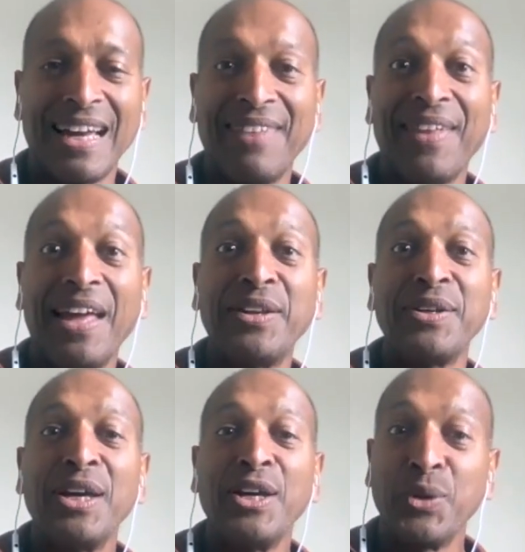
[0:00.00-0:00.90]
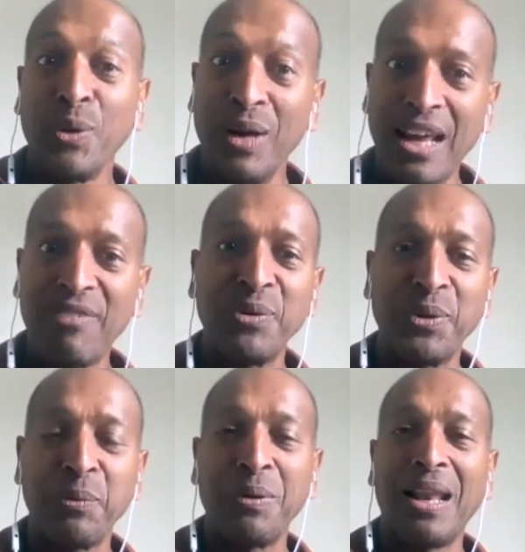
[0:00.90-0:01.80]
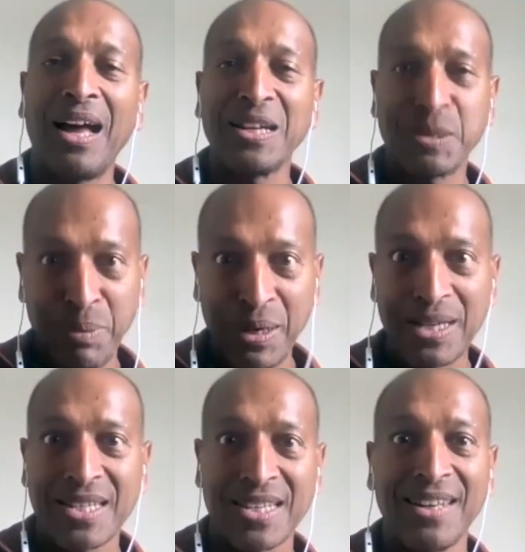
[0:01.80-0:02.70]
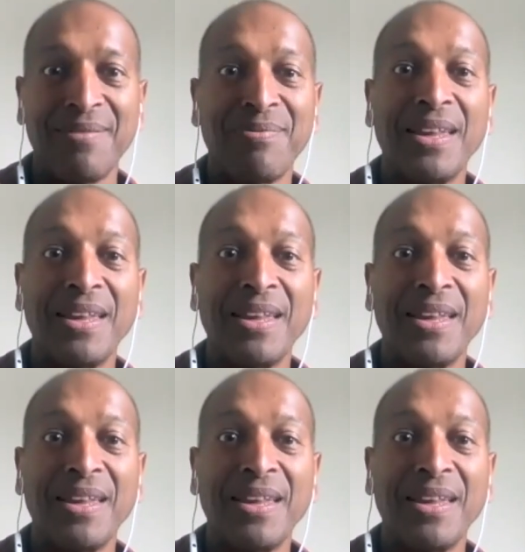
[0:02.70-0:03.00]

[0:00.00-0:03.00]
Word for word: and then you're left with the last person.